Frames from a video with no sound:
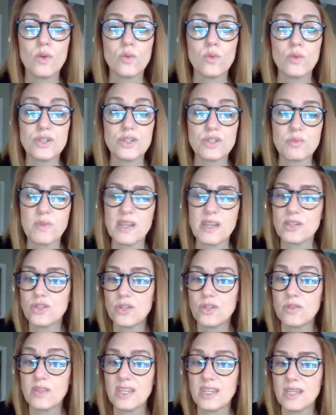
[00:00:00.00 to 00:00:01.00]
which makes
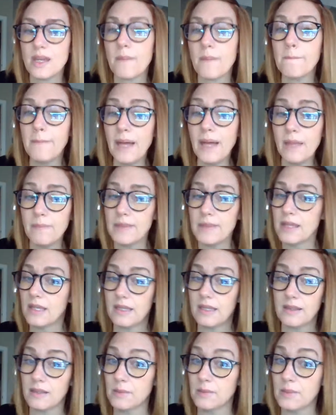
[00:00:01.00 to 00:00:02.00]
you think it might be
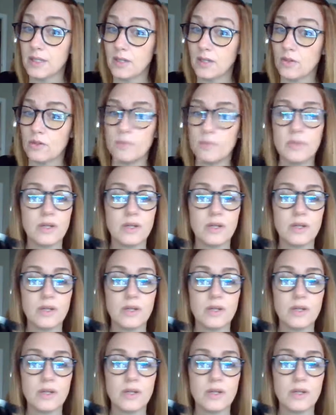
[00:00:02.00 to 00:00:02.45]
in the middle.